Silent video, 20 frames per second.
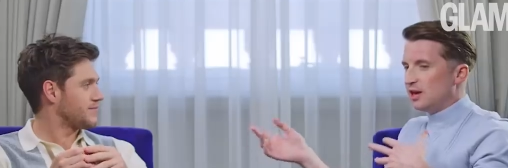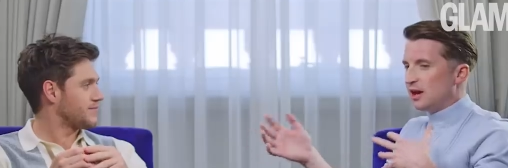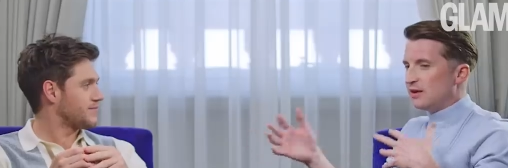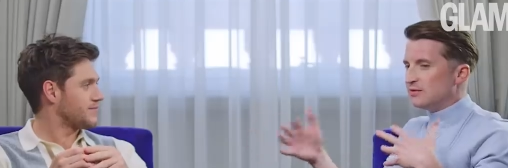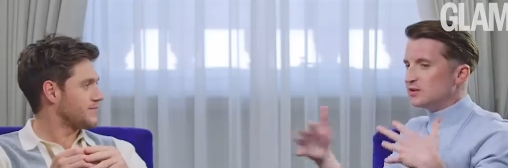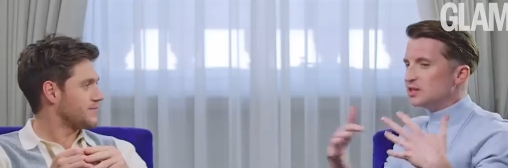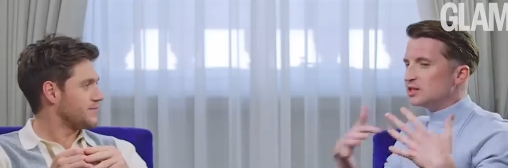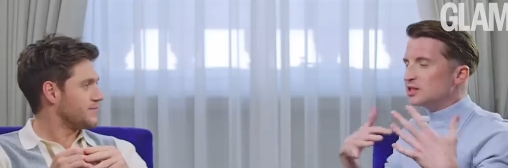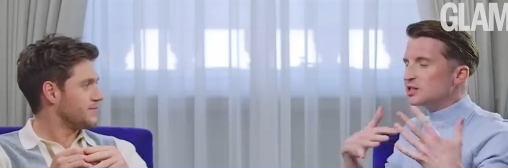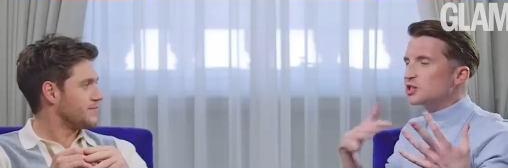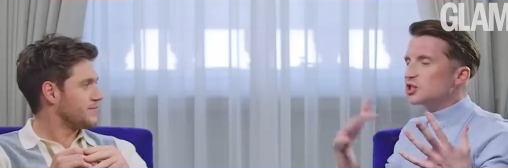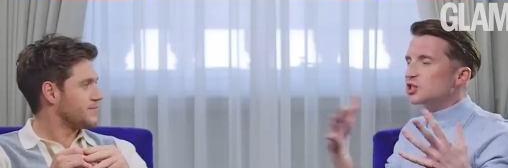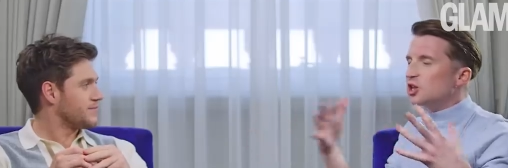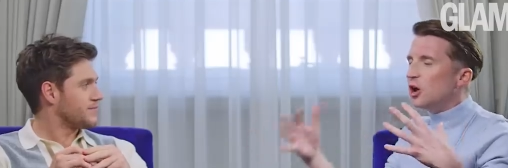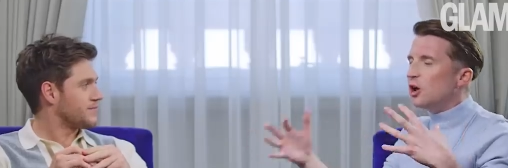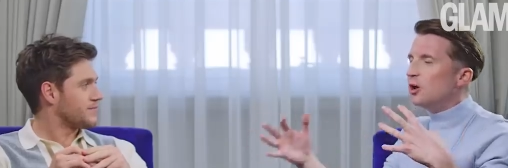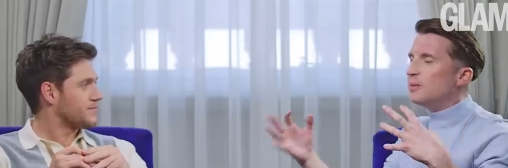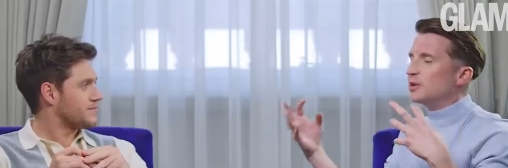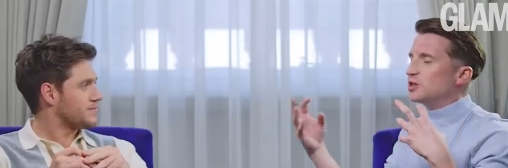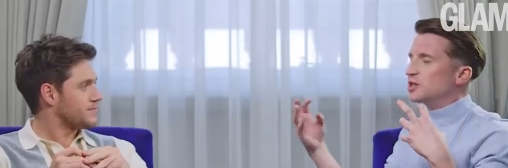Speaker 1: you have
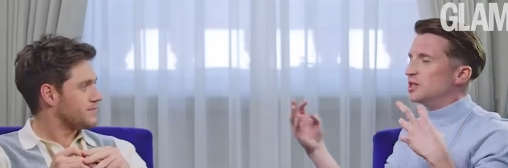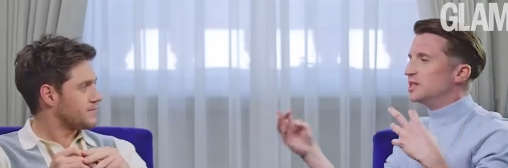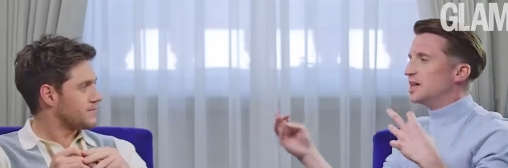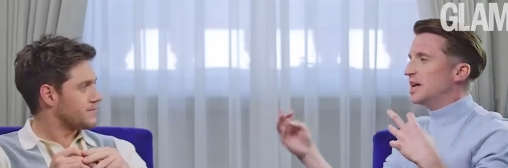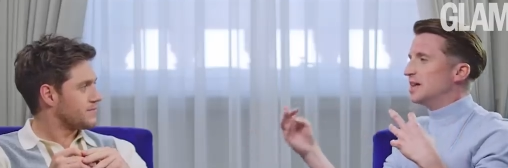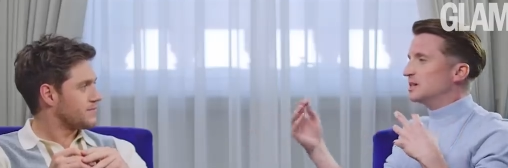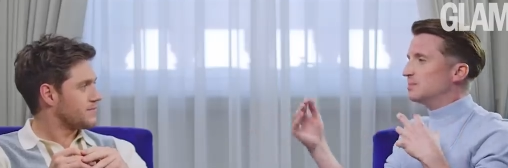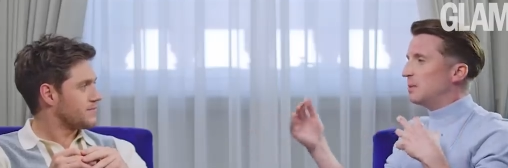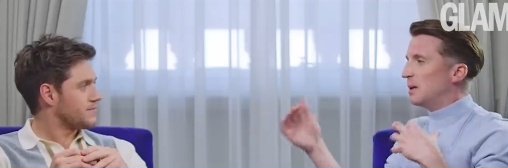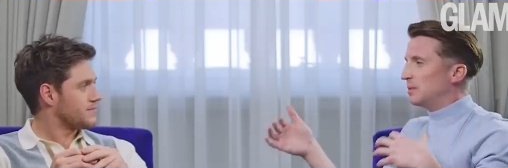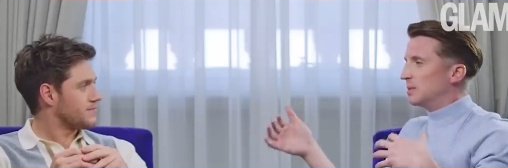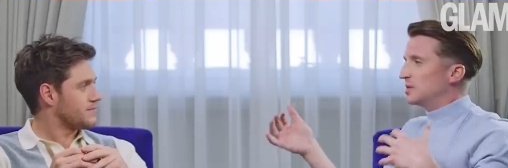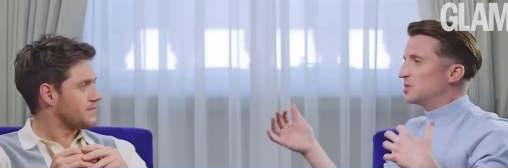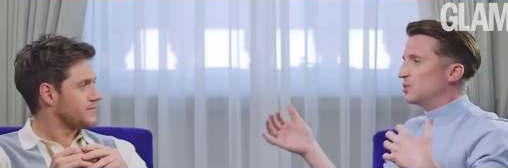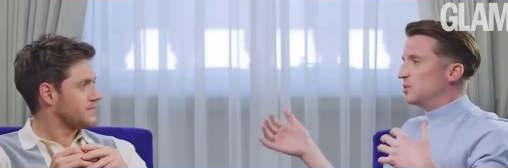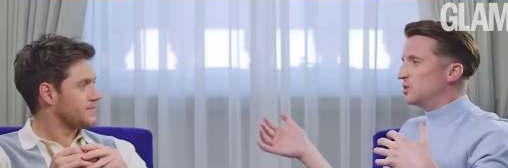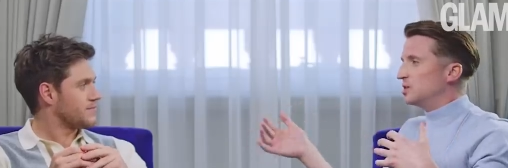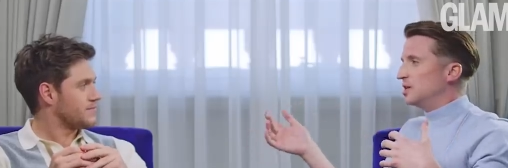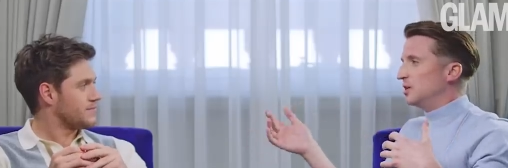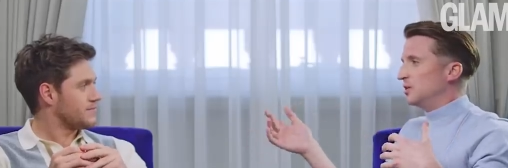so much intense public
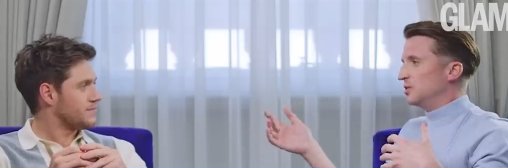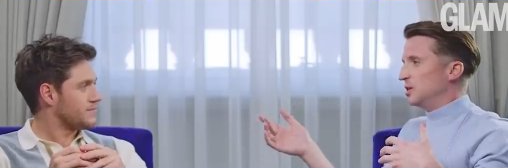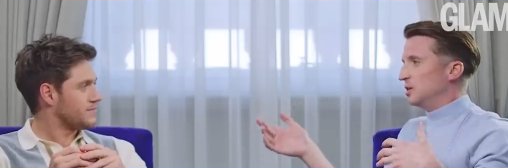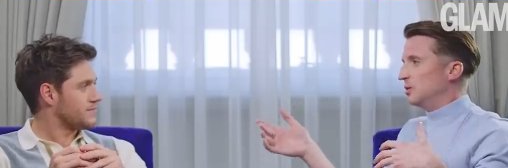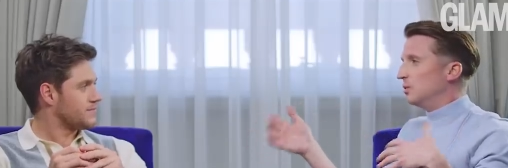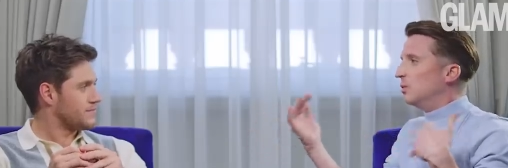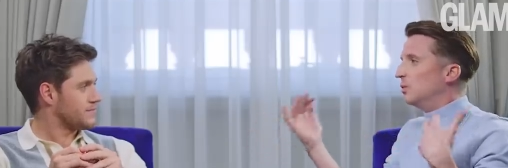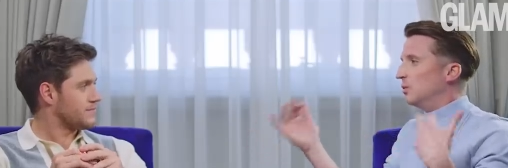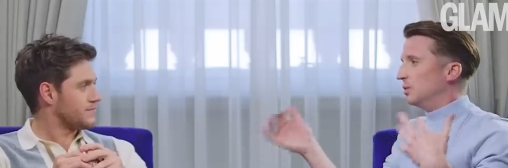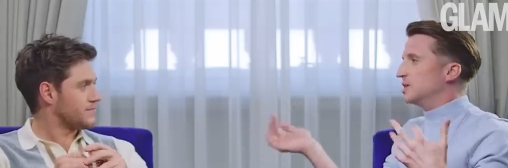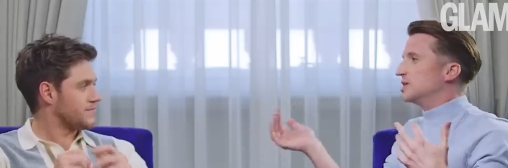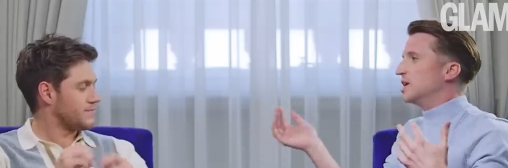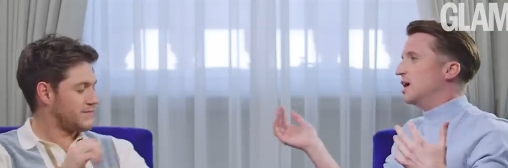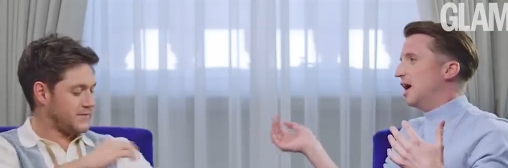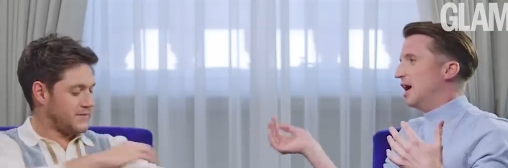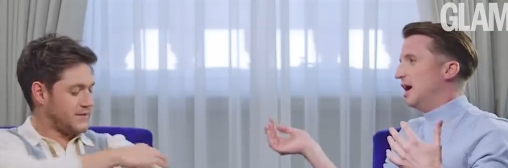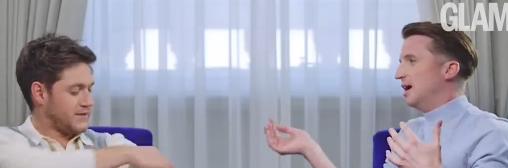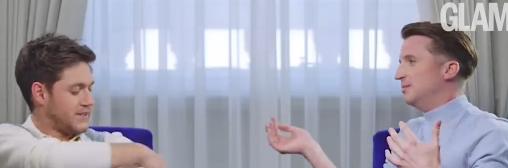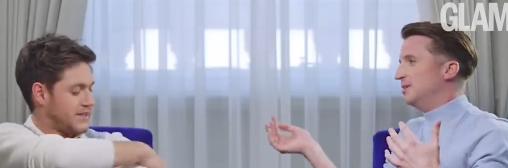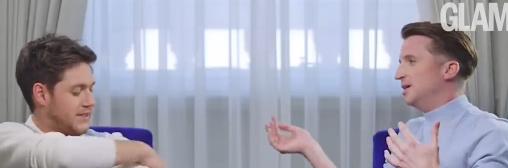scrutiny on you all the
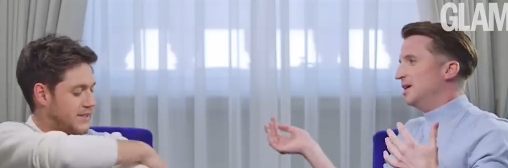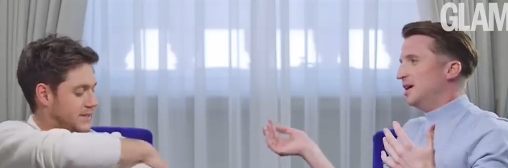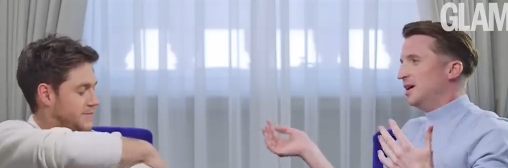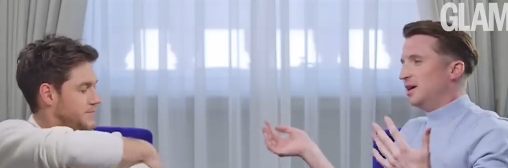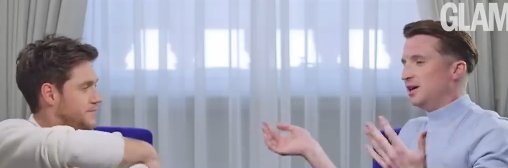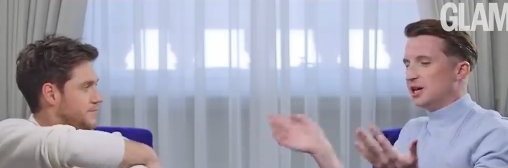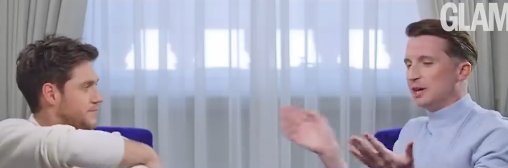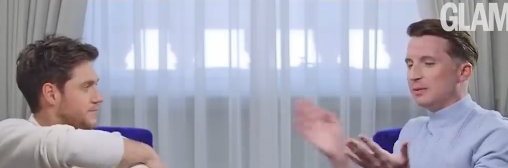time. Yeah.